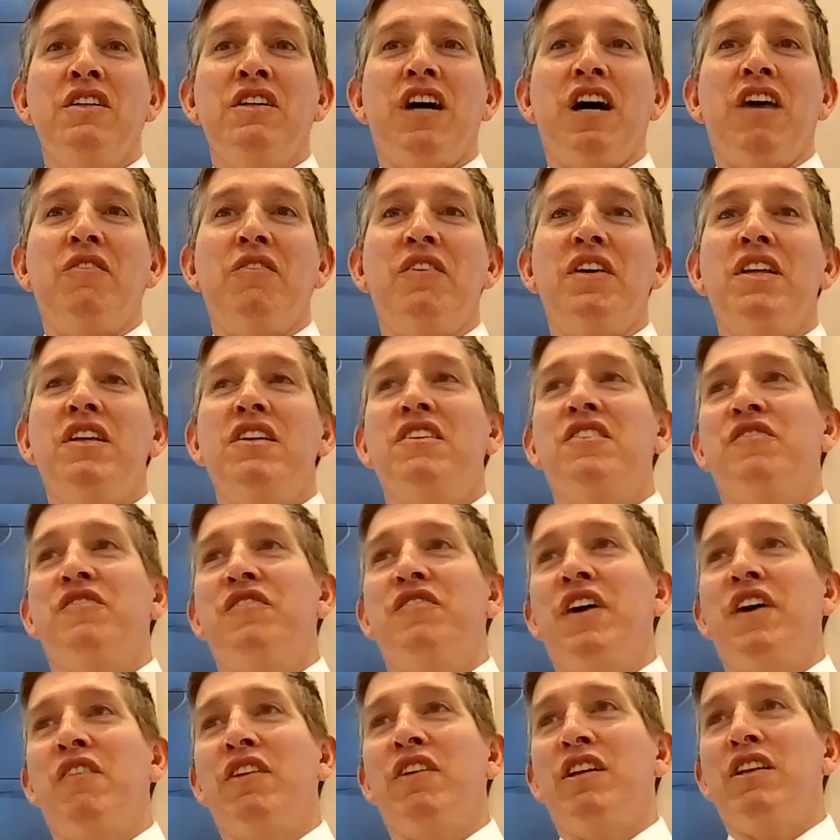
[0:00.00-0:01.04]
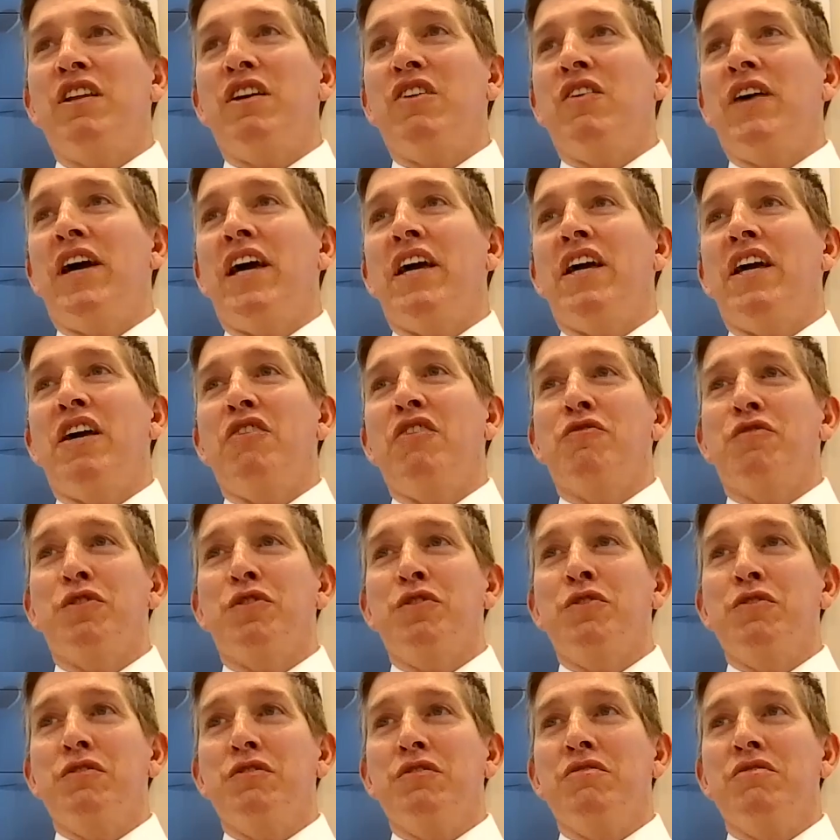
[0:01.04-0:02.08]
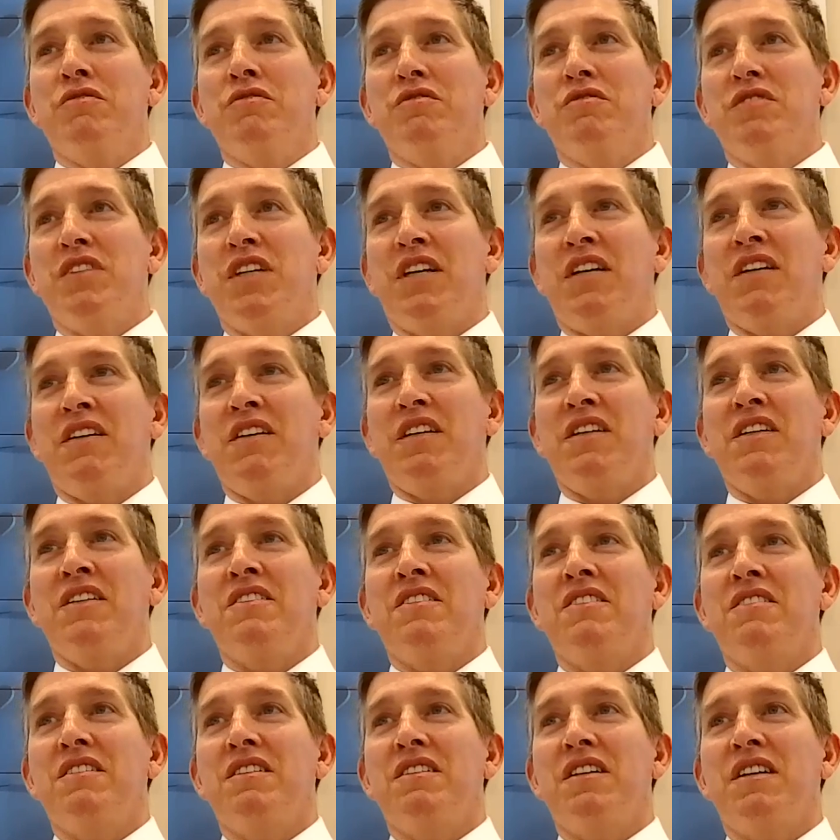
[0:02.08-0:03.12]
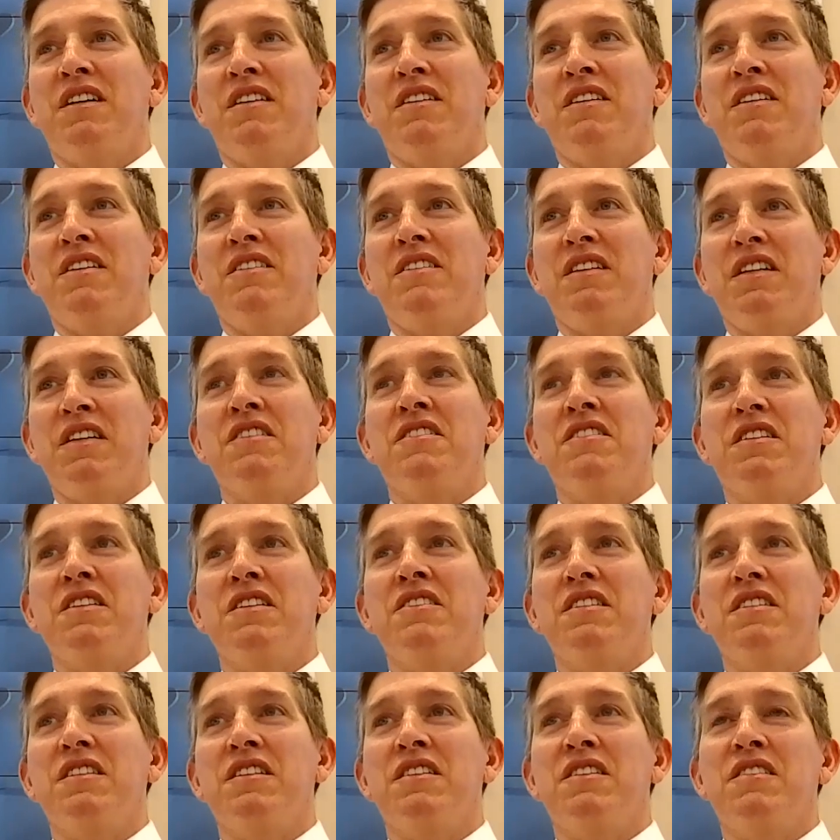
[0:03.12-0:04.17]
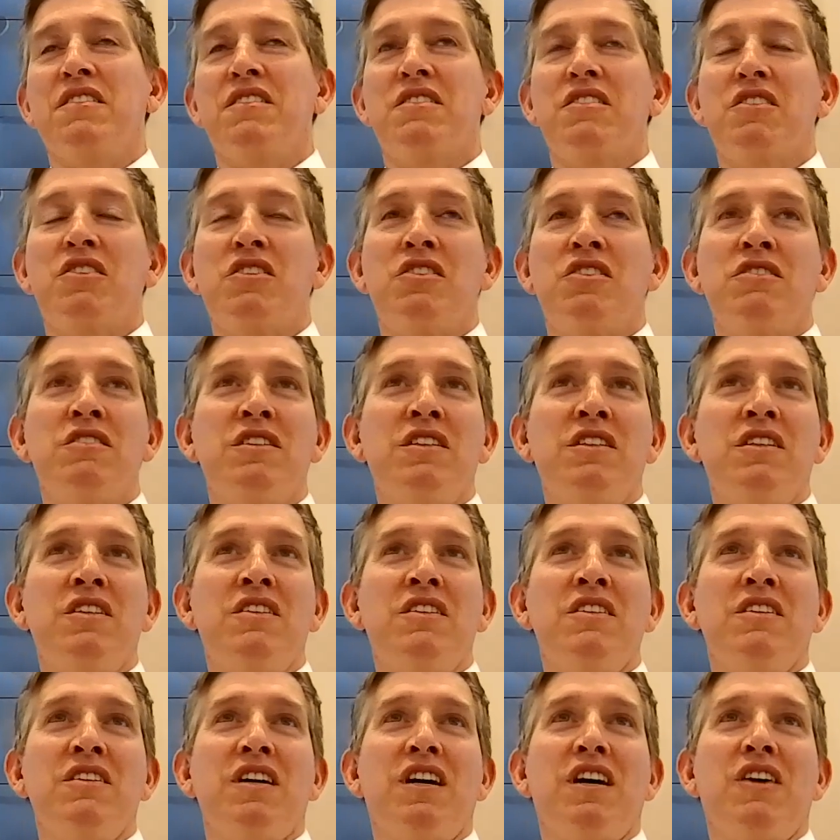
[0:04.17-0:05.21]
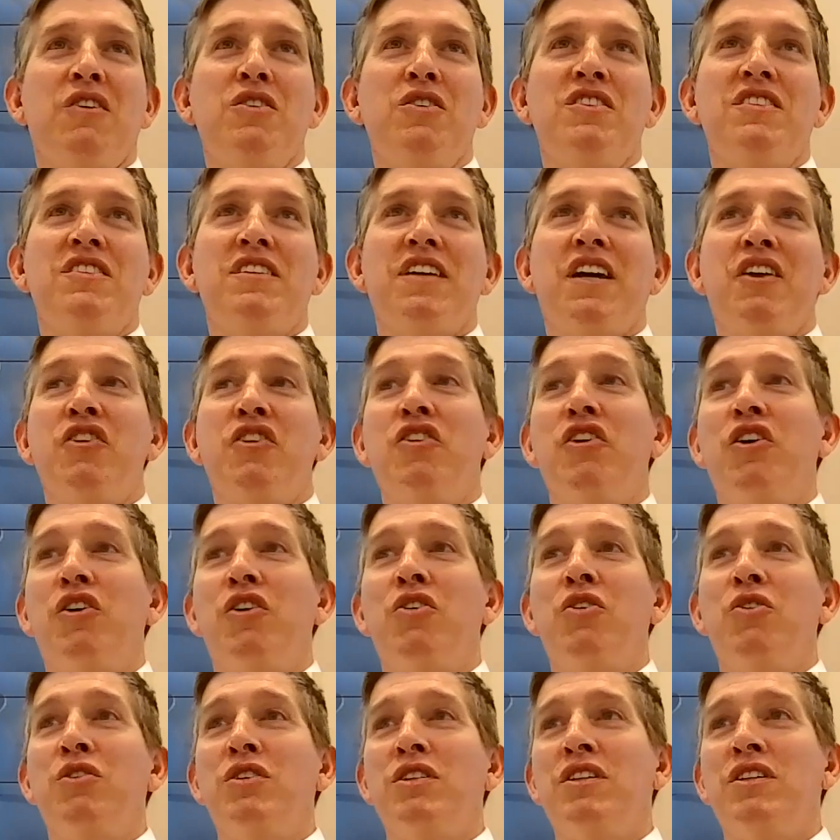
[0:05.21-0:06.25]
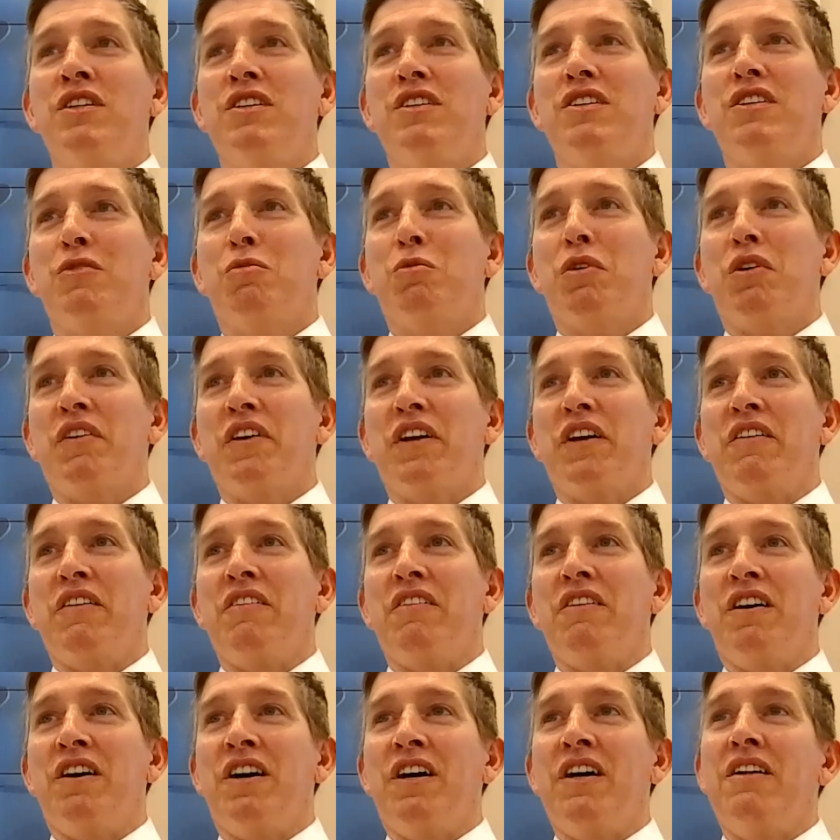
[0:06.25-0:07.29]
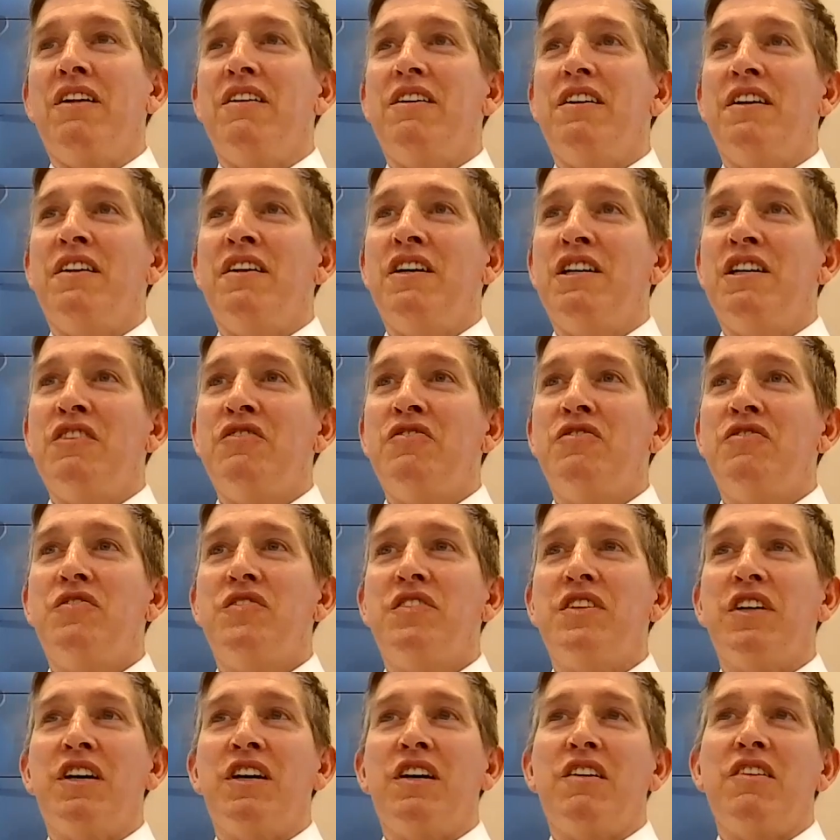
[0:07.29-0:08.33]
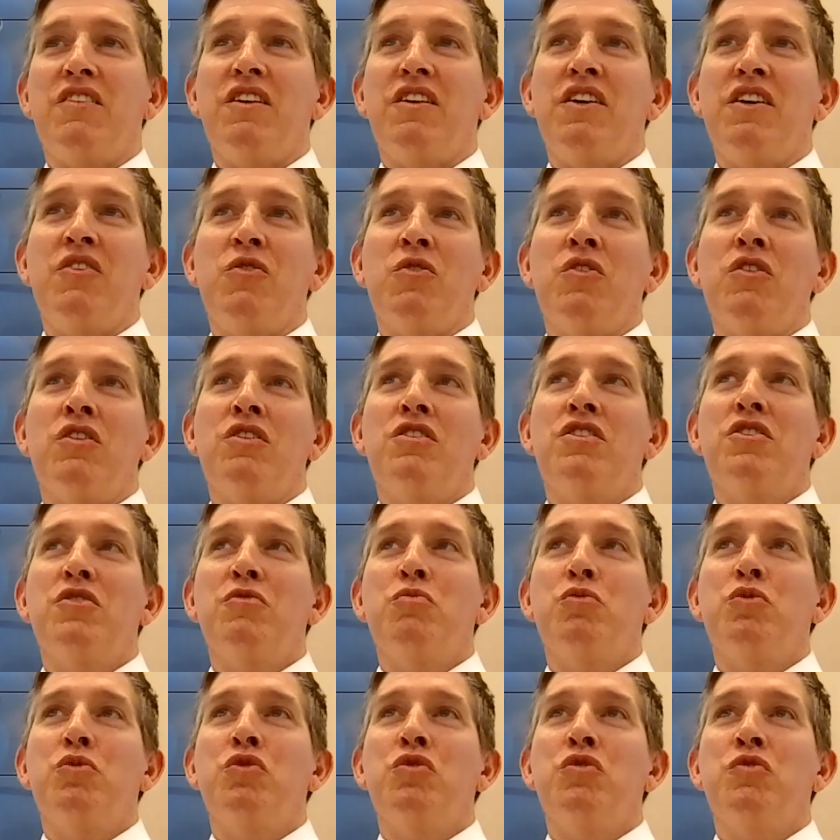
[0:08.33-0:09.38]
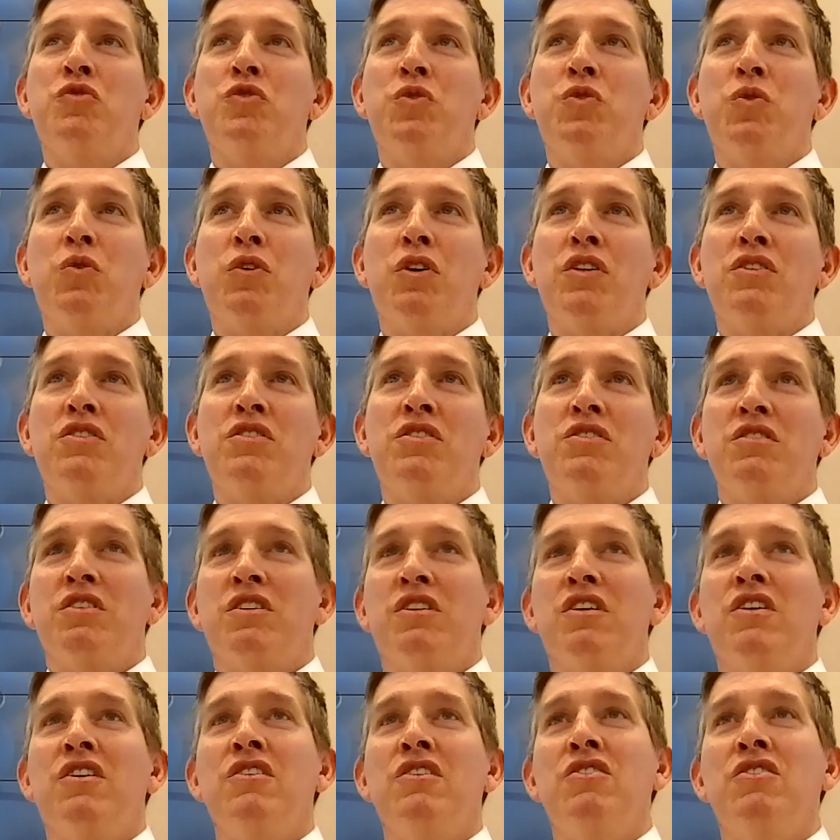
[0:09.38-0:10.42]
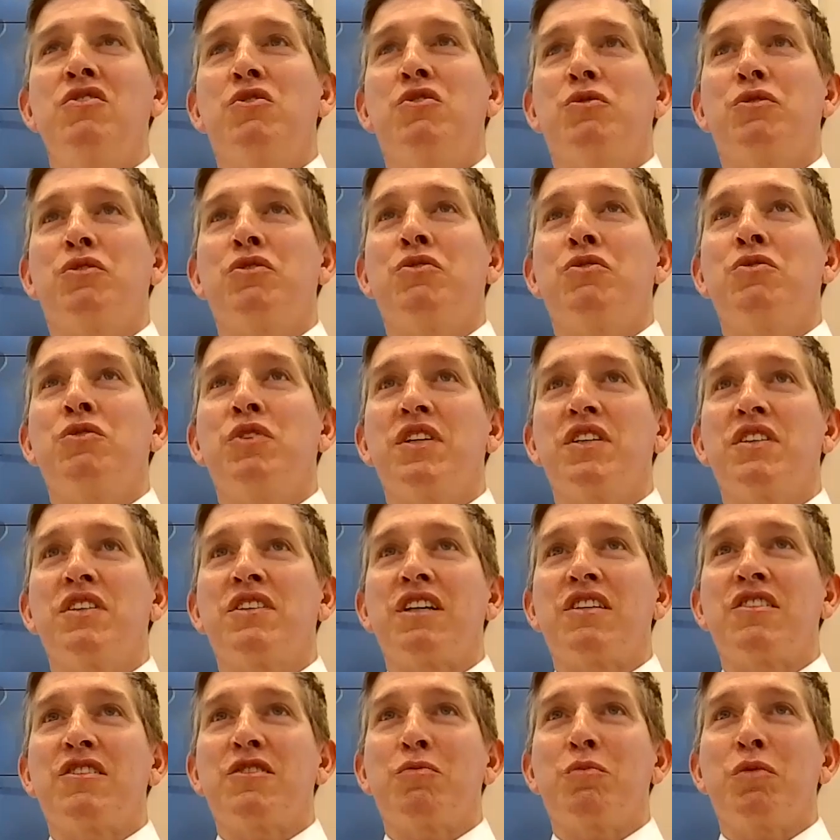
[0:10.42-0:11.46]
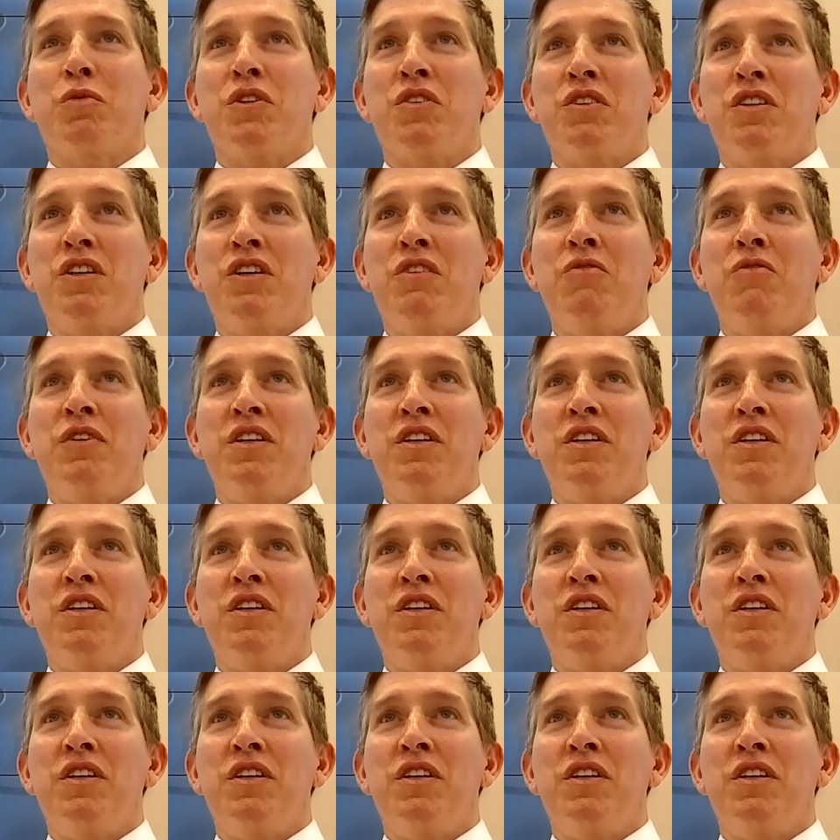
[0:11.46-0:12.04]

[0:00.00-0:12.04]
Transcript: I mean, it's very low hanging fruit in these instances. So I would say no, they're probably not enough. That in order to move towards true accessibility, we